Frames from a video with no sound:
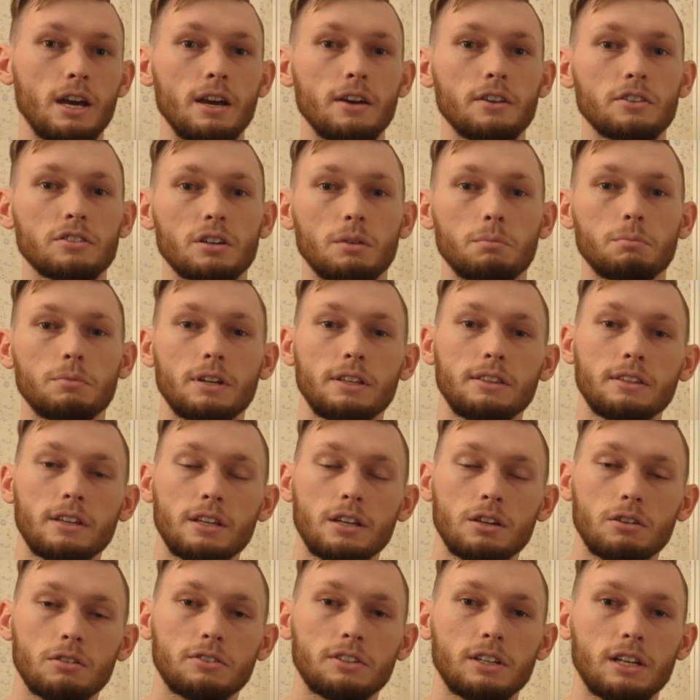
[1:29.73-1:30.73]
something that
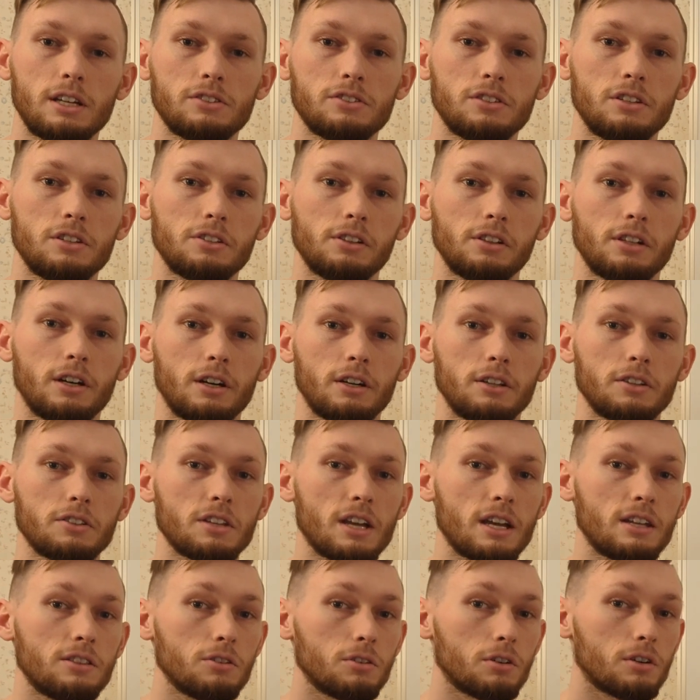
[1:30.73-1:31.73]
irritates these lungs,
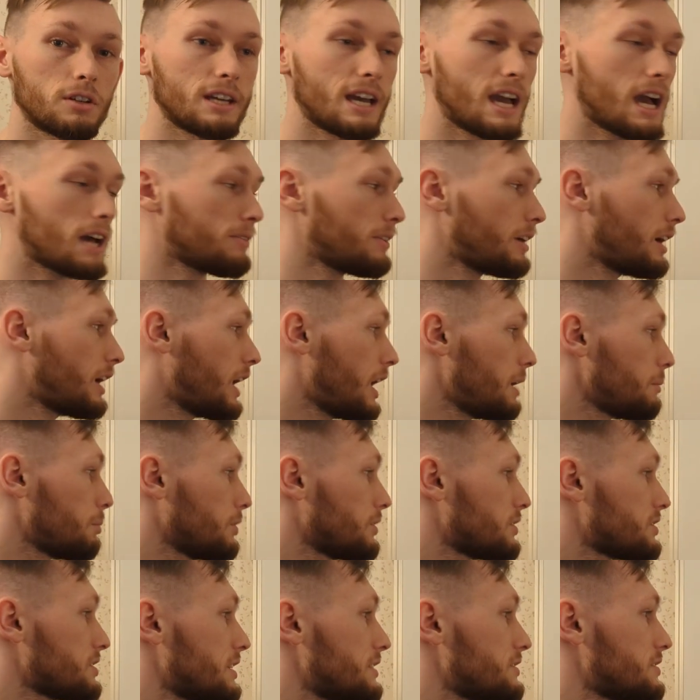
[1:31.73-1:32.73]
and they're going to have a
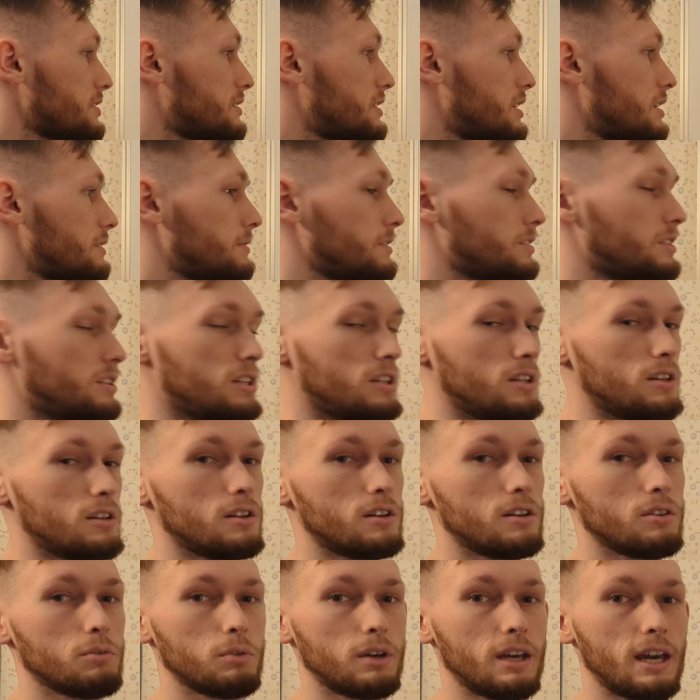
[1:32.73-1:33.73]
hypersensitivity
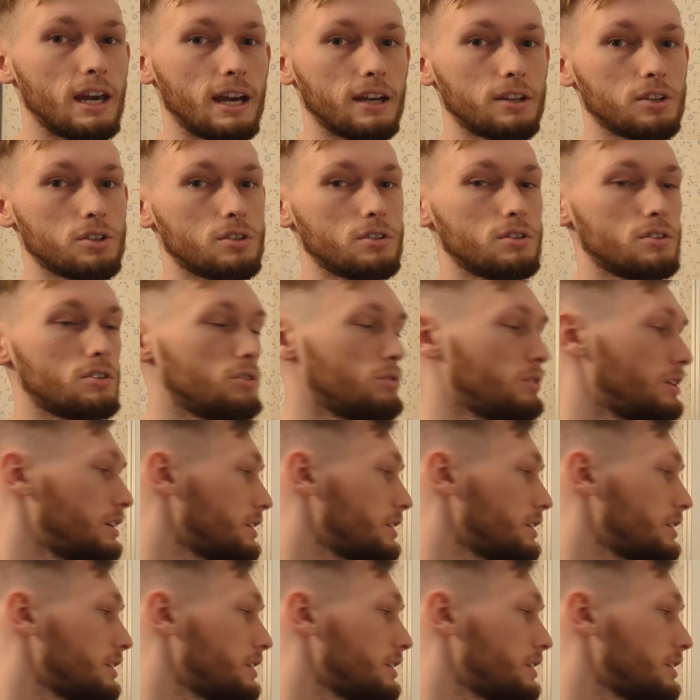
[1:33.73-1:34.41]
reaction to